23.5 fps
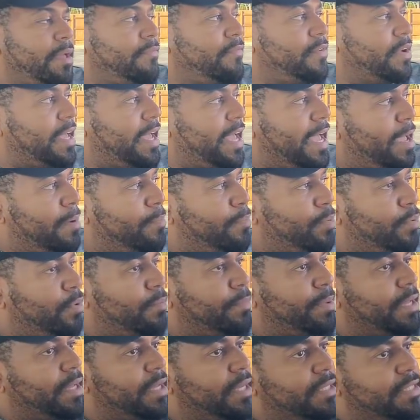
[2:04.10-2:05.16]
of a camper
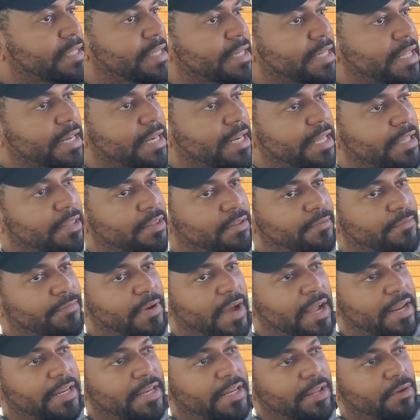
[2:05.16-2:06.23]
because he didn't get the
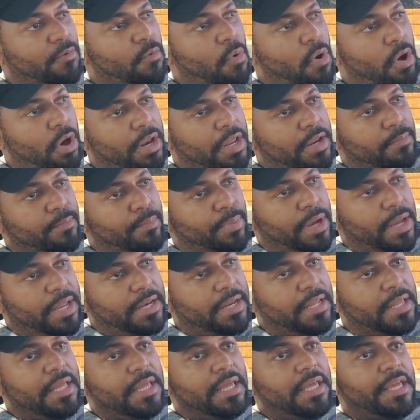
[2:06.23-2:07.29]
fight that he wanted, but
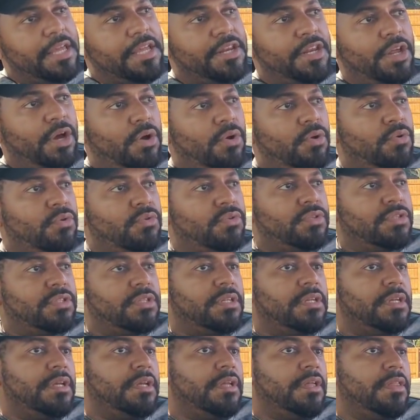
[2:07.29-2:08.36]
he knows